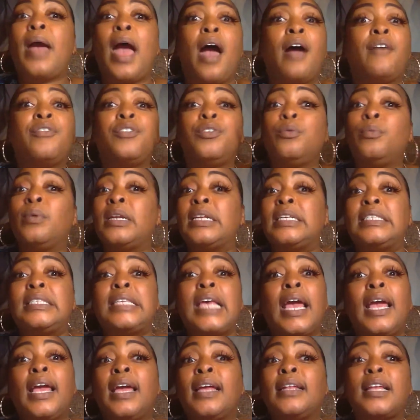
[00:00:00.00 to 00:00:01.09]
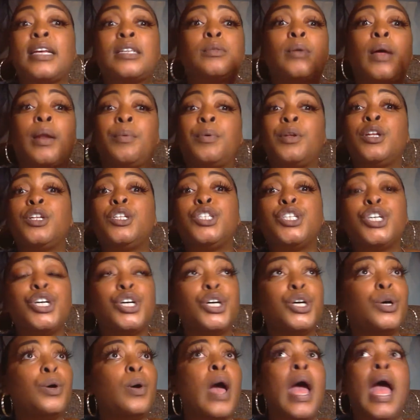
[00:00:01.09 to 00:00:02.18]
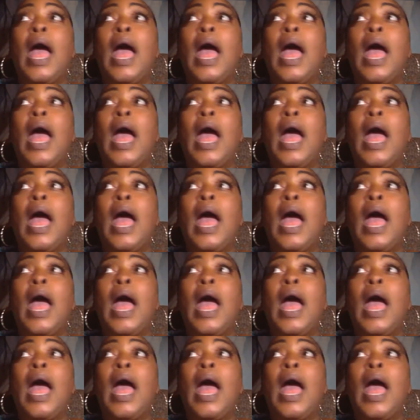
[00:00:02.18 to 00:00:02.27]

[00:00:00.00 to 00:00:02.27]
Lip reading: however you want to say it. That's what I want to do.